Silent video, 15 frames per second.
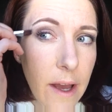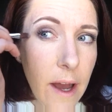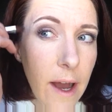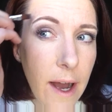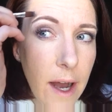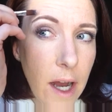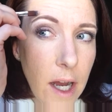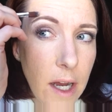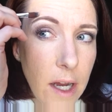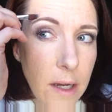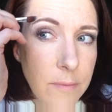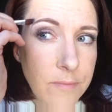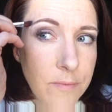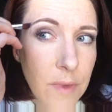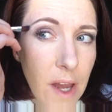
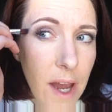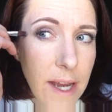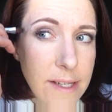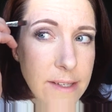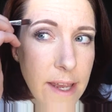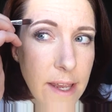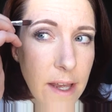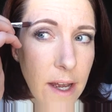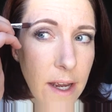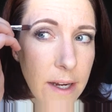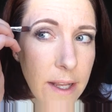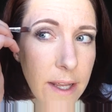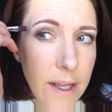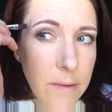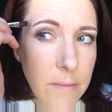I say
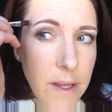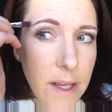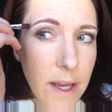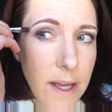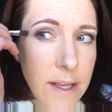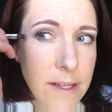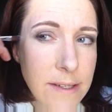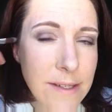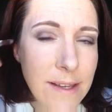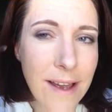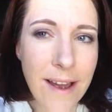cut in because